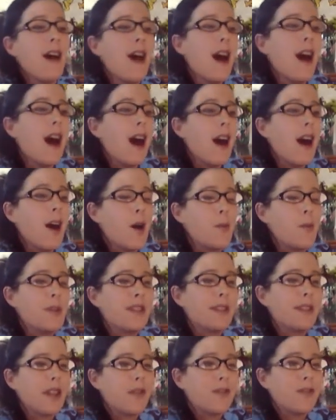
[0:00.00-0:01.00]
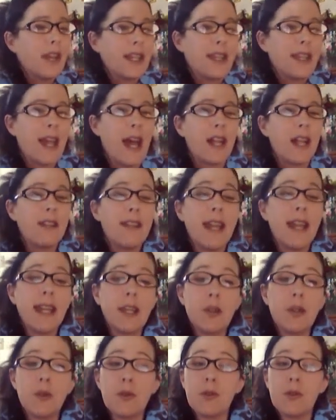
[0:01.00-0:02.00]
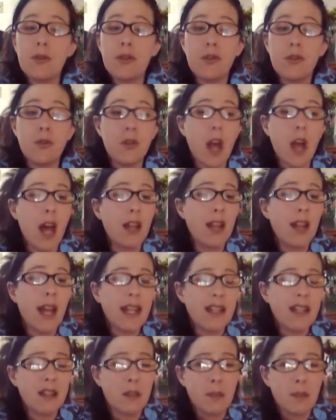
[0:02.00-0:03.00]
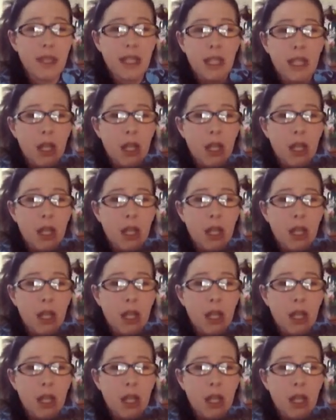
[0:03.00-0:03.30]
and stuff like that. Tegus do not like to be